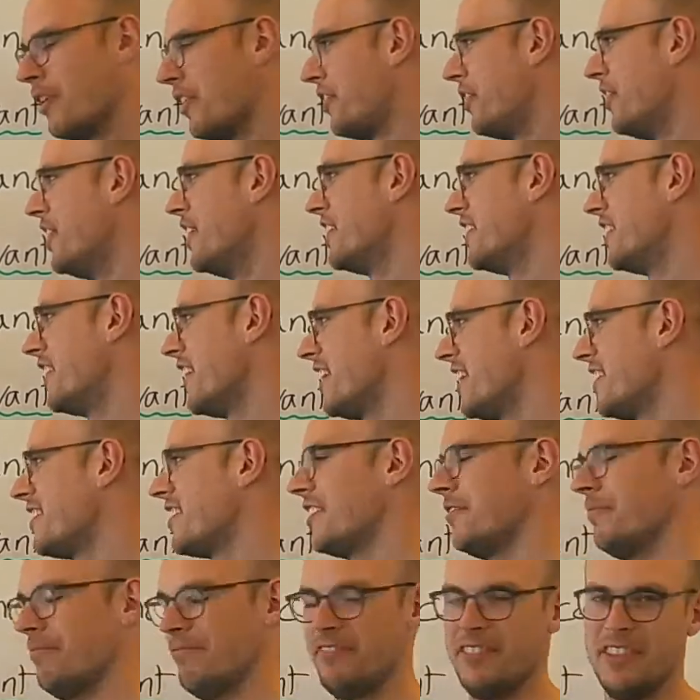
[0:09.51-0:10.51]
with the
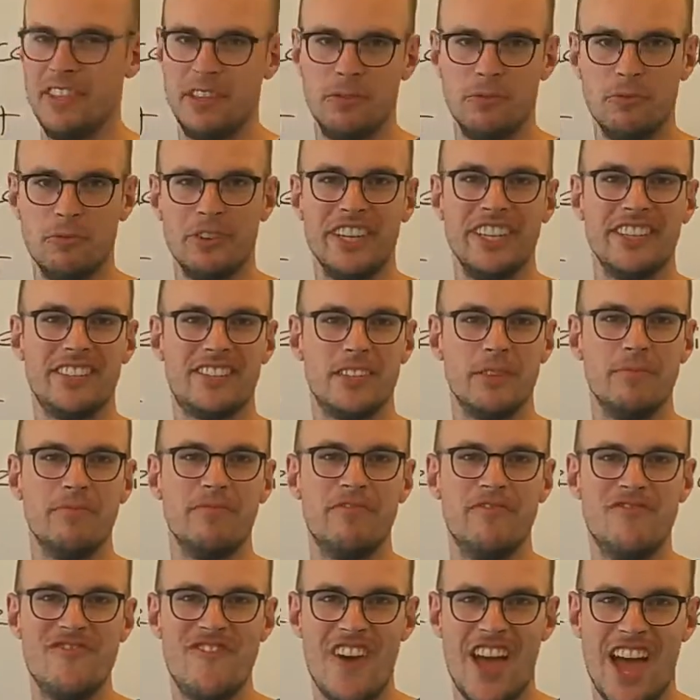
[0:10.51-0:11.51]
data. We need
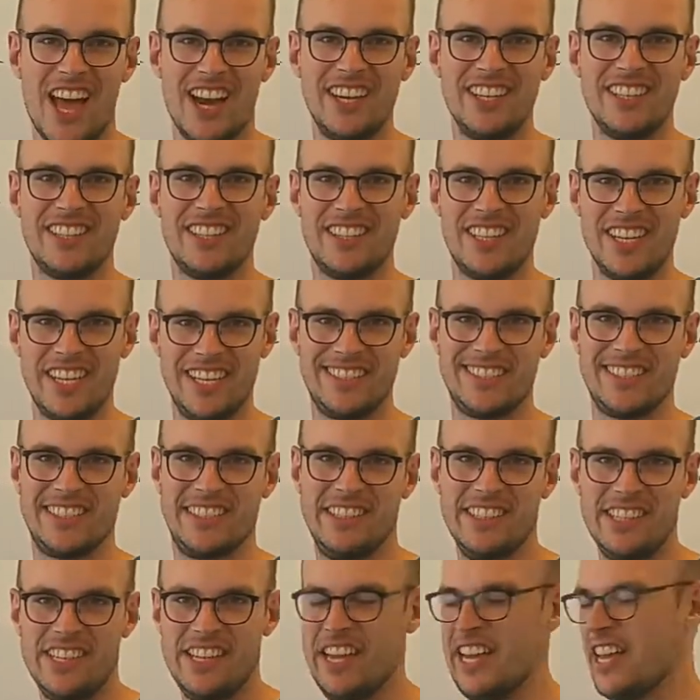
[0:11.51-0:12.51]
some valid data.
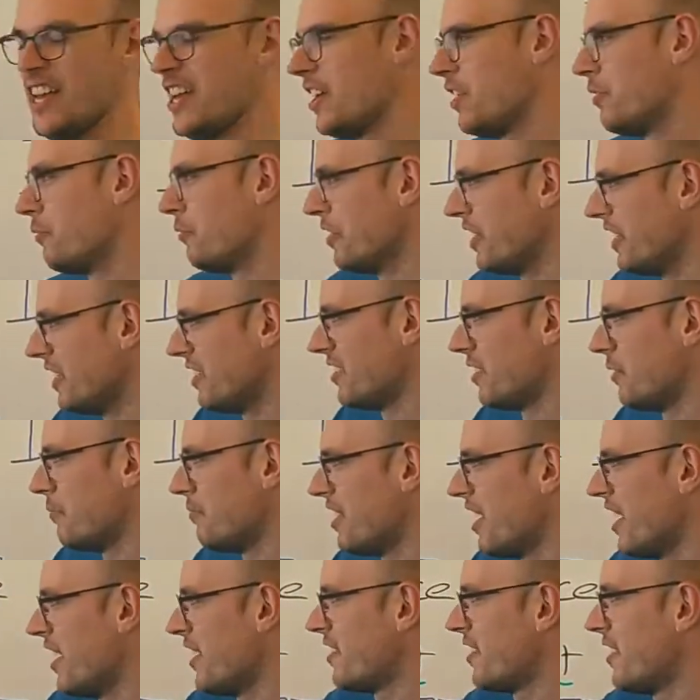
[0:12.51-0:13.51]
We need some
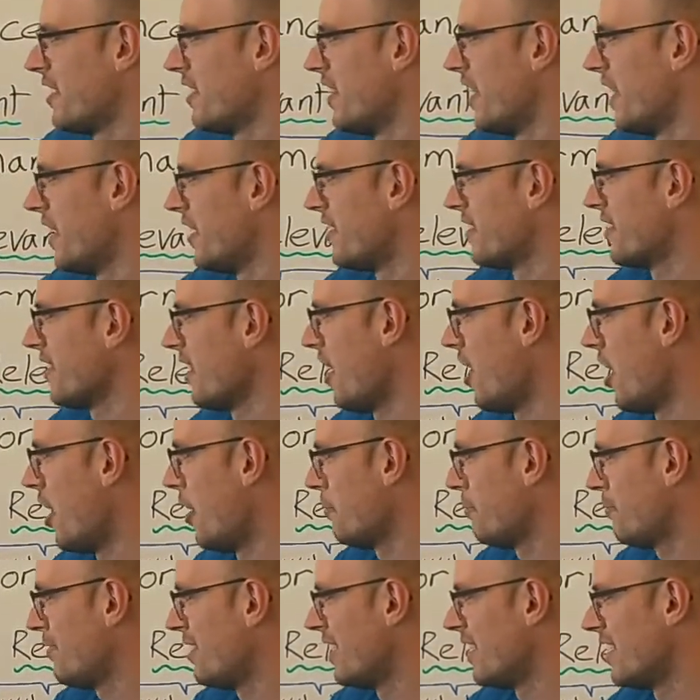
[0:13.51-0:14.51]
data that is
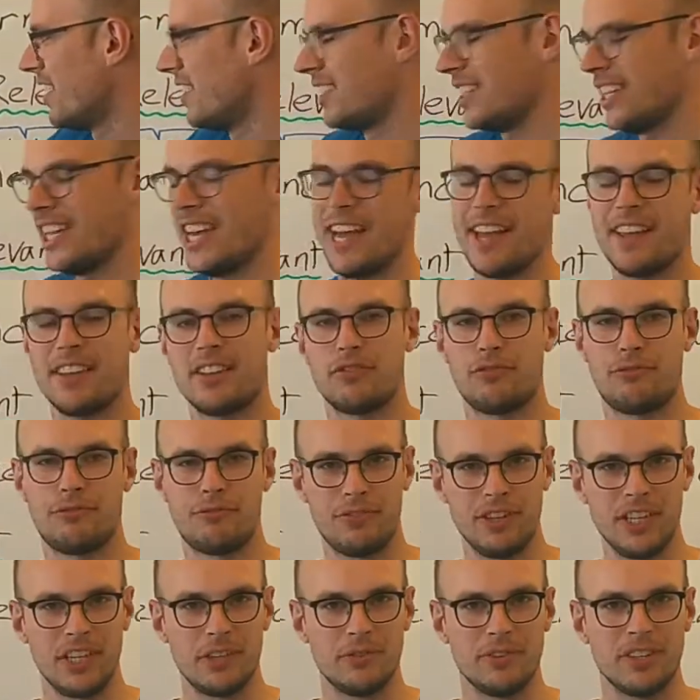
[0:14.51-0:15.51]
updated as
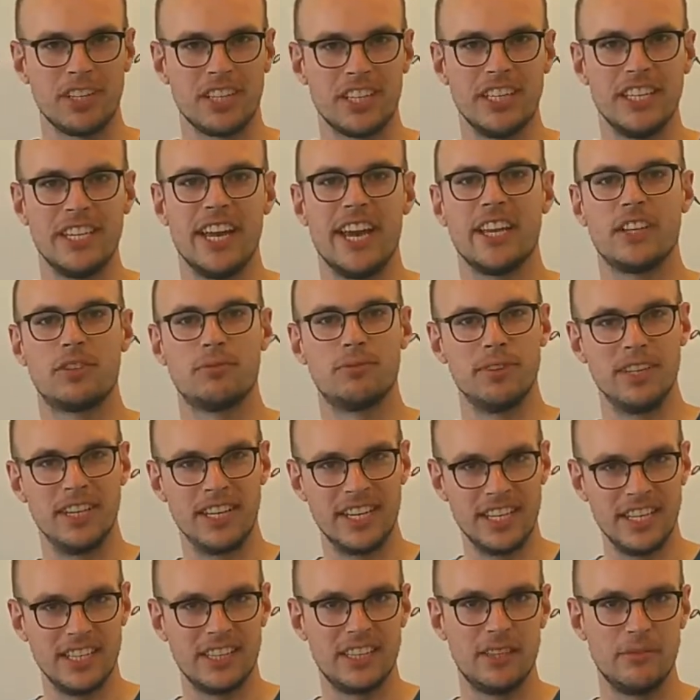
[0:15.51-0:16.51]
frequently as we
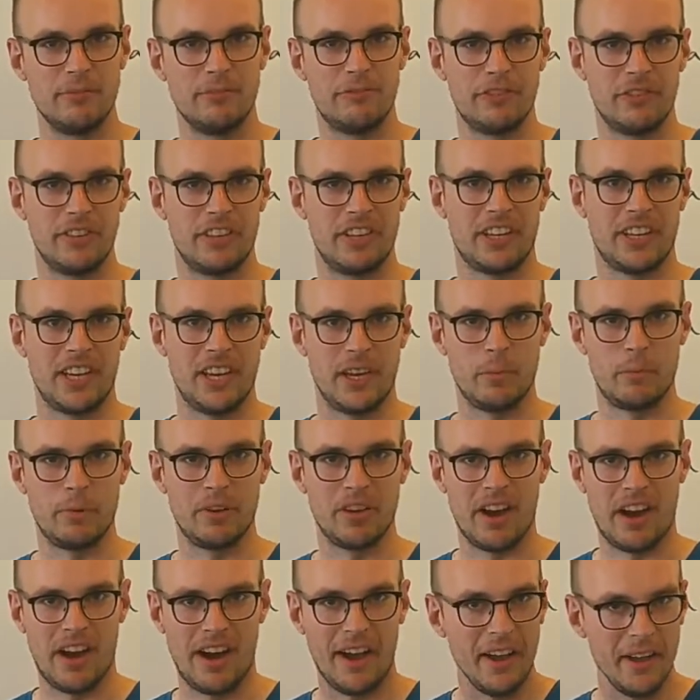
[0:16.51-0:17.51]
need them for the
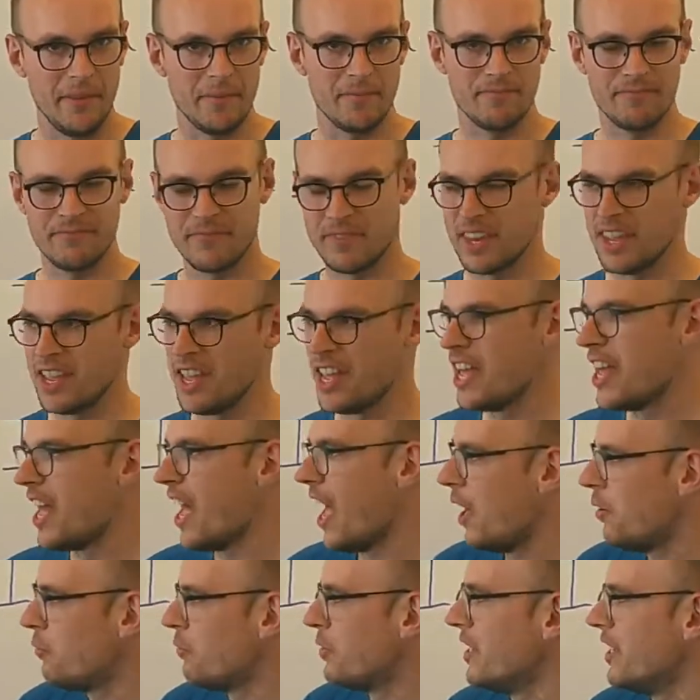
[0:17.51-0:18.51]
KPI,
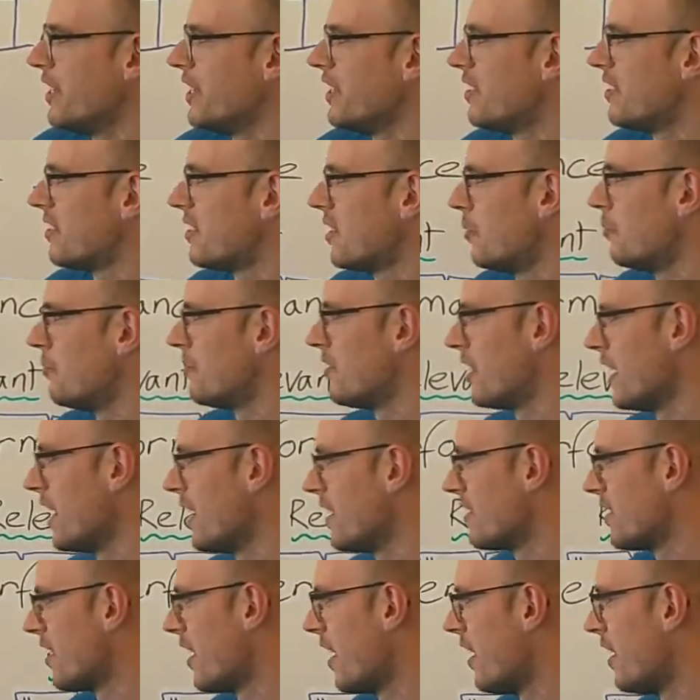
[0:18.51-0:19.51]
and we need some
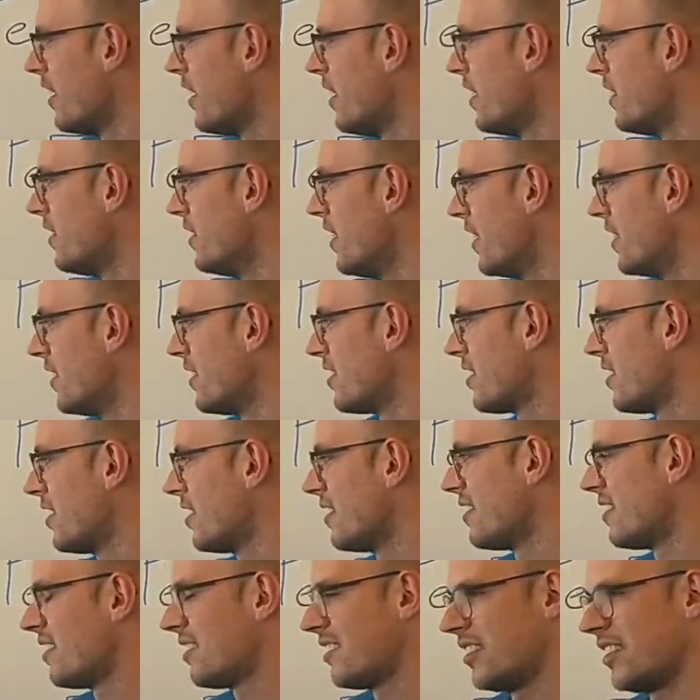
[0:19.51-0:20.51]
data that is
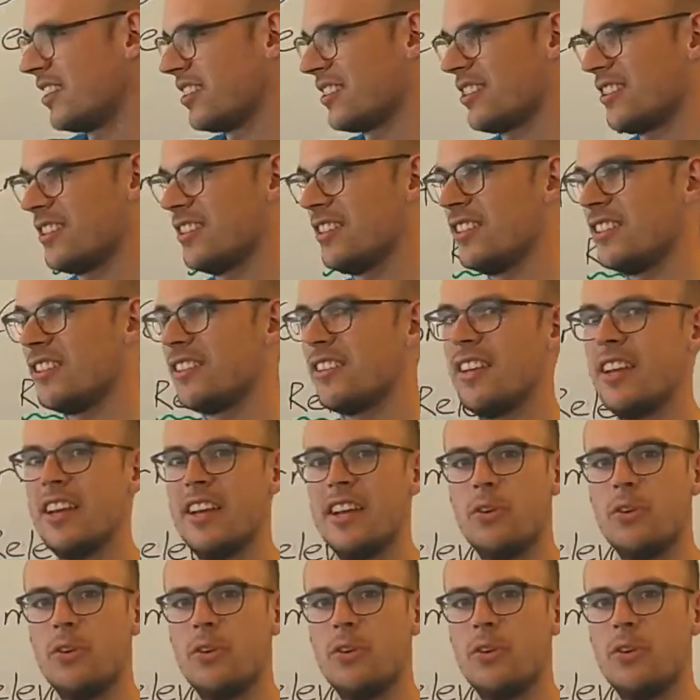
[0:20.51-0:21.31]
consistent